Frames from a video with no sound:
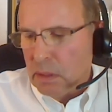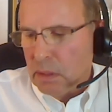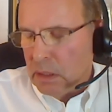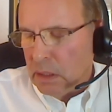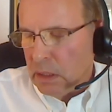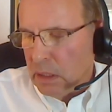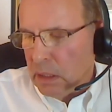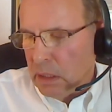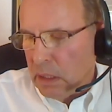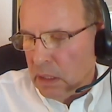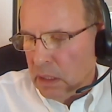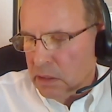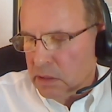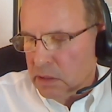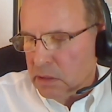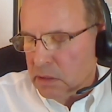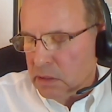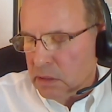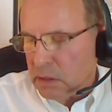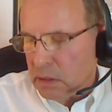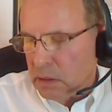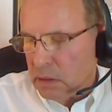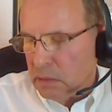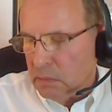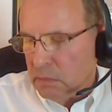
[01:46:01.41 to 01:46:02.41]
and
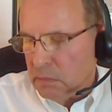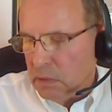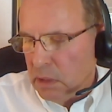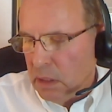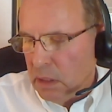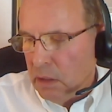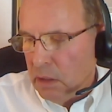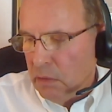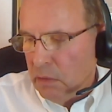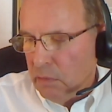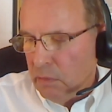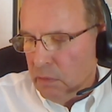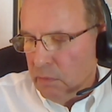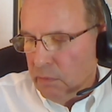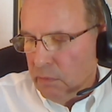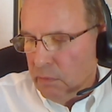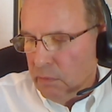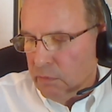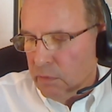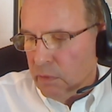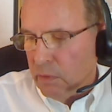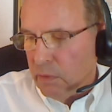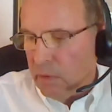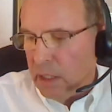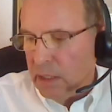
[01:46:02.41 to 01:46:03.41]
it's
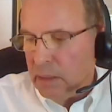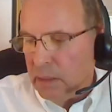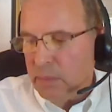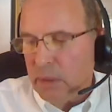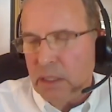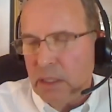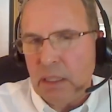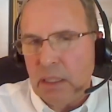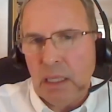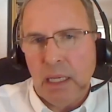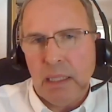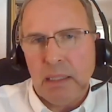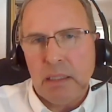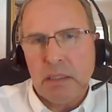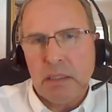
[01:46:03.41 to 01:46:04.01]
for anybody on